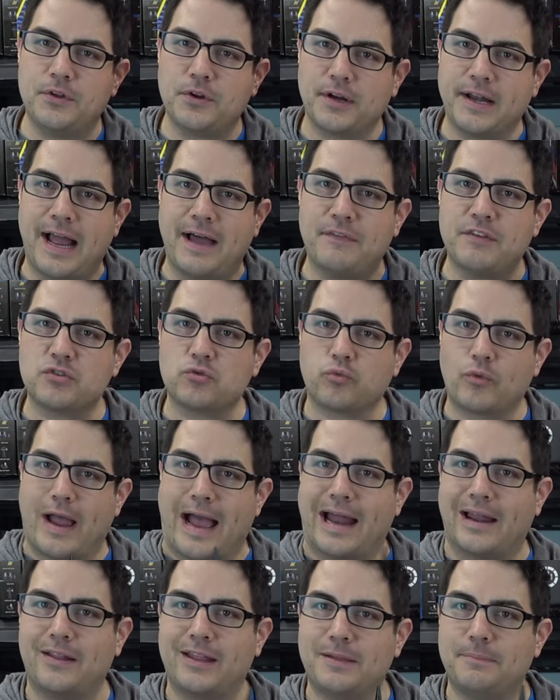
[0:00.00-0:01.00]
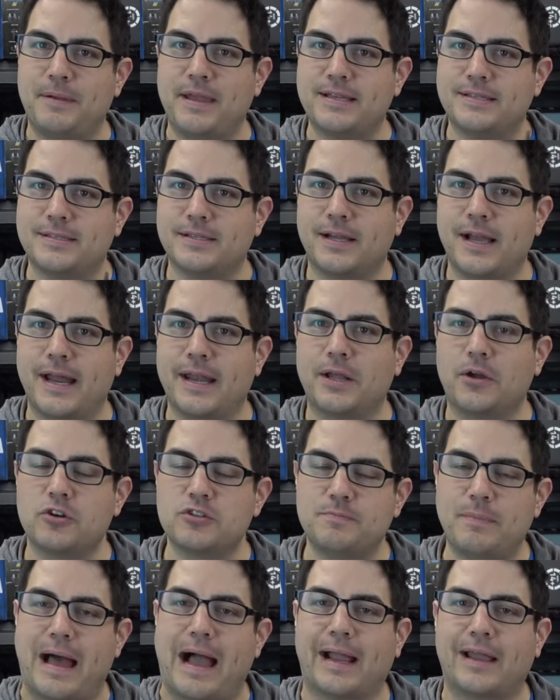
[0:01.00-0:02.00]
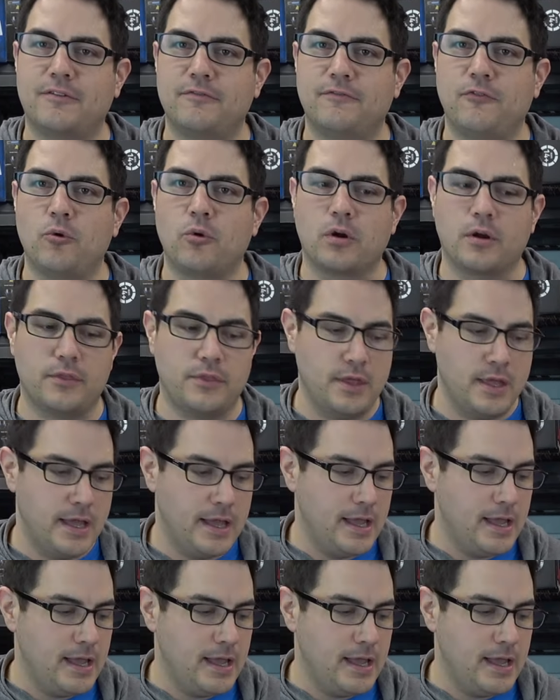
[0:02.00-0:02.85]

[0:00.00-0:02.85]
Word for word: you're going to have this rattling piece that kind of goes back and forth.